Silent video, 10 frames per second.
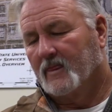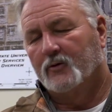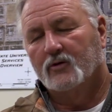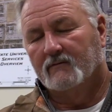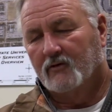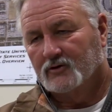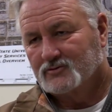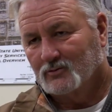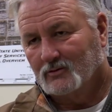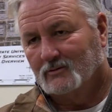through a
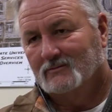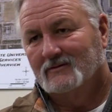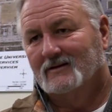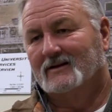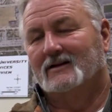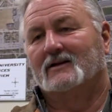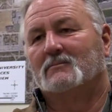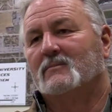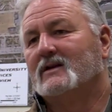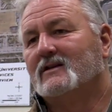virtual
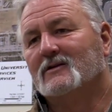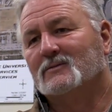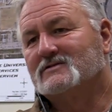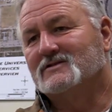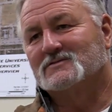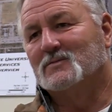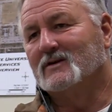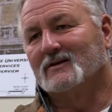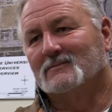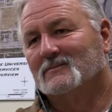medium has just
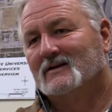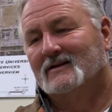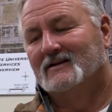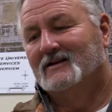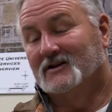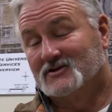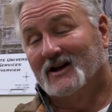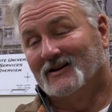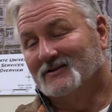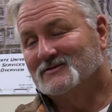been a
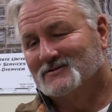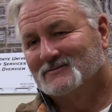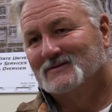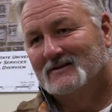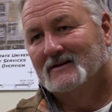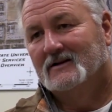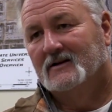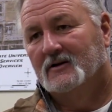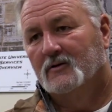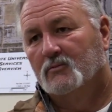challenge.
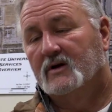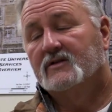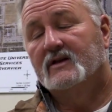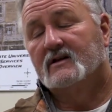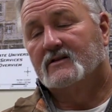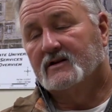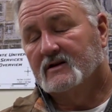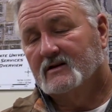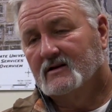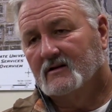Yes. But at the end of the
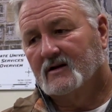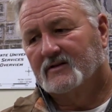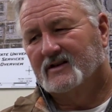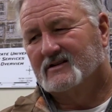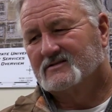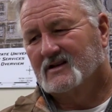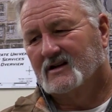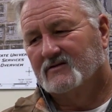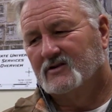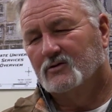day, I think it's
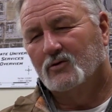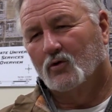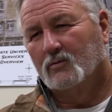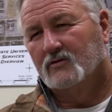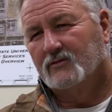kind of a new normal